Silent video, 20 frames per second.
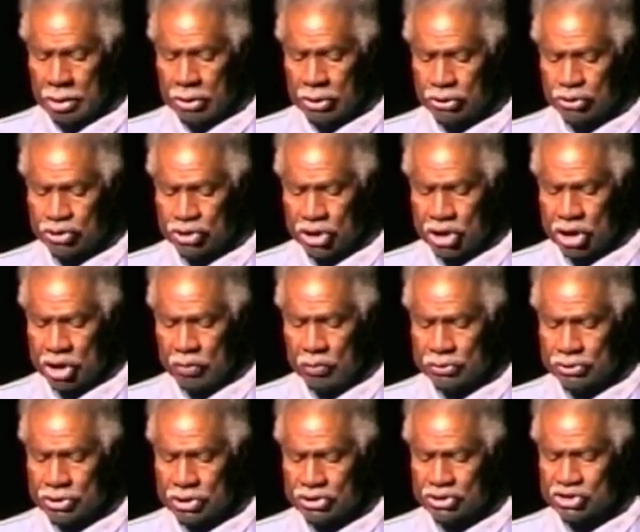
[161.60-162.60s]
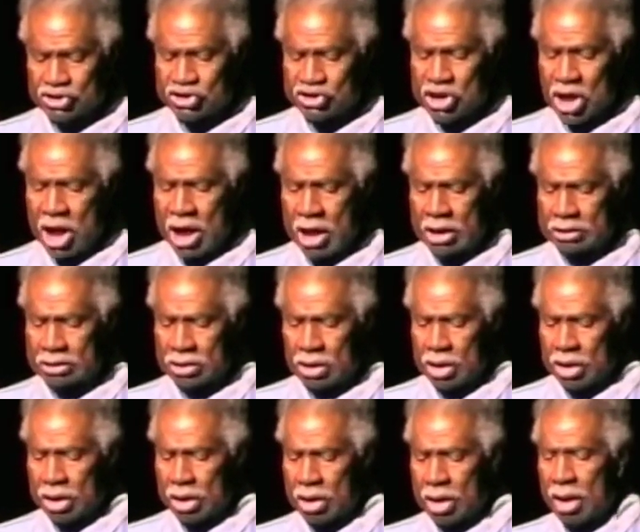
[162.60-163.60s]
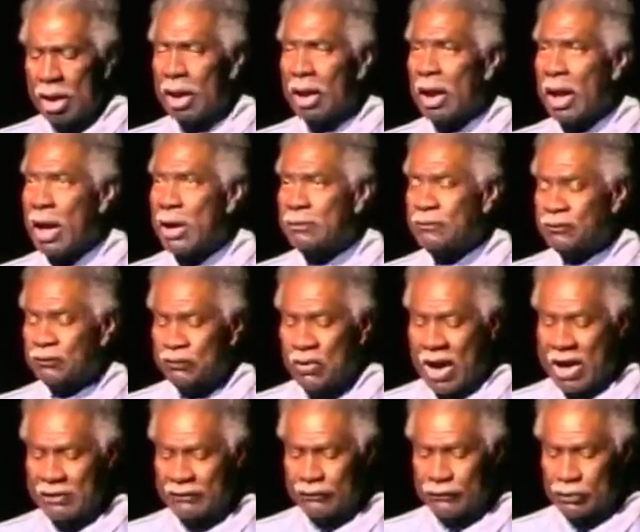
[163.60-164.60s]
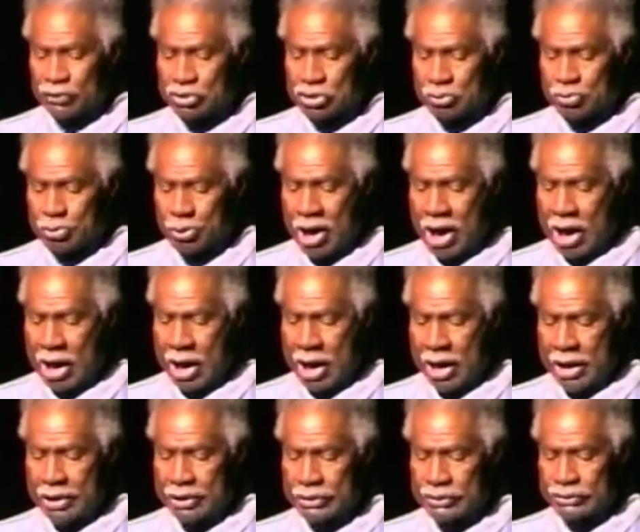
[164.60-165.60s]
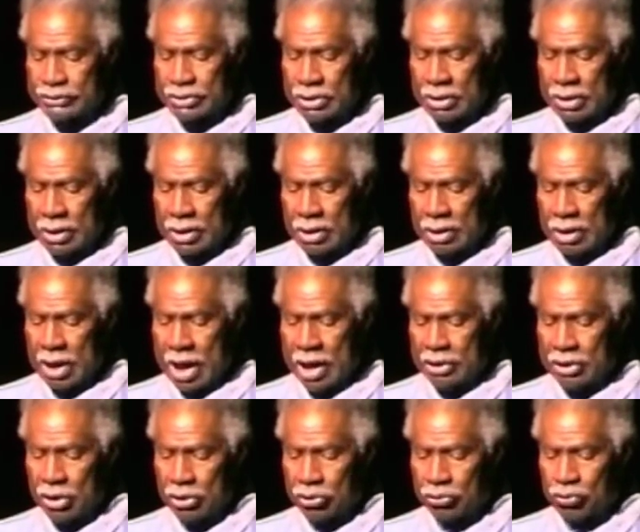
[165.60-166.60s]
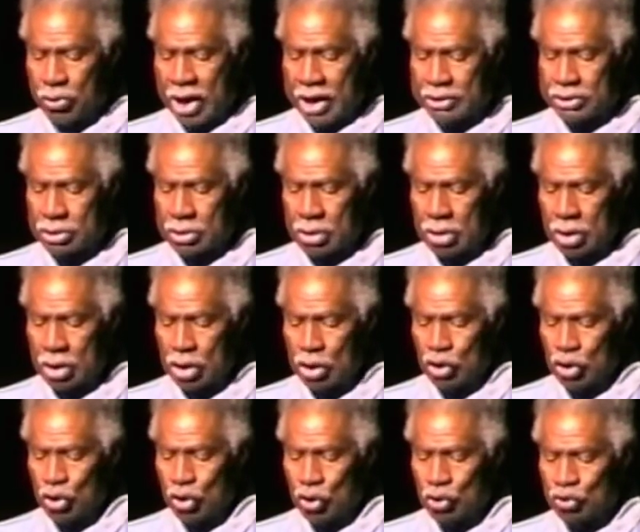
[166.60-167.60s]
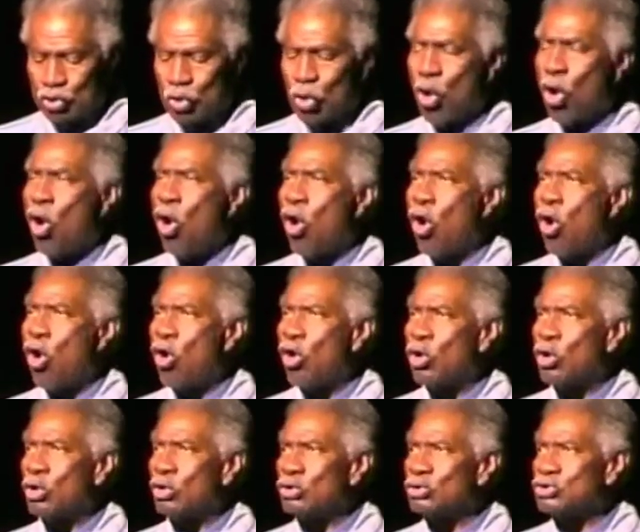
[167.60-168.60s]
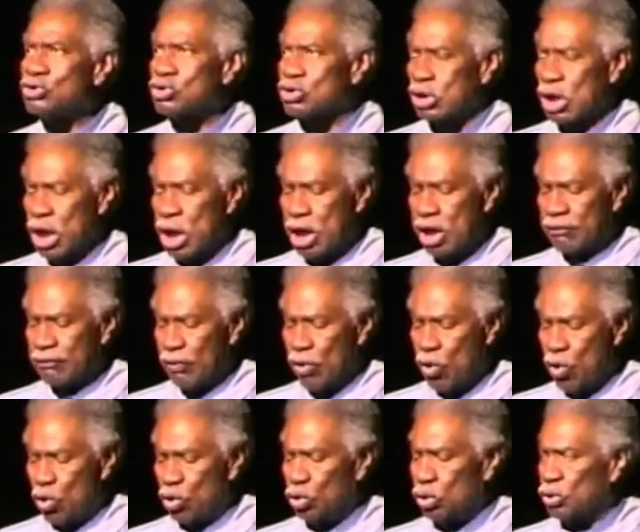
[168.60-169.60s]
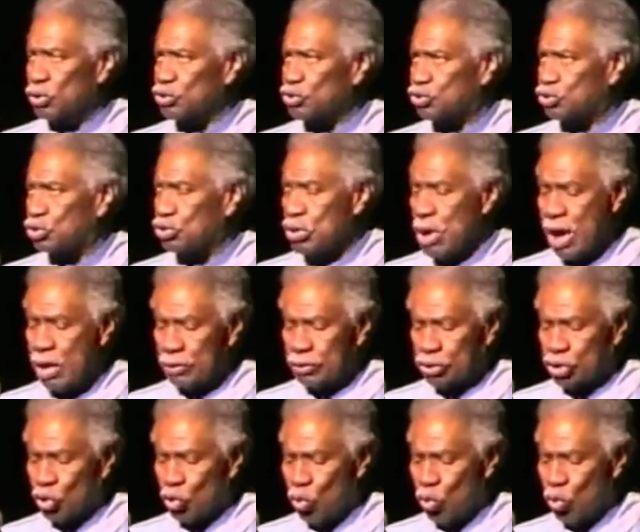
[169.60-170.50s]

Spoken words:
She was a startling and frightful surprise and a threat to all slaveholders throughout the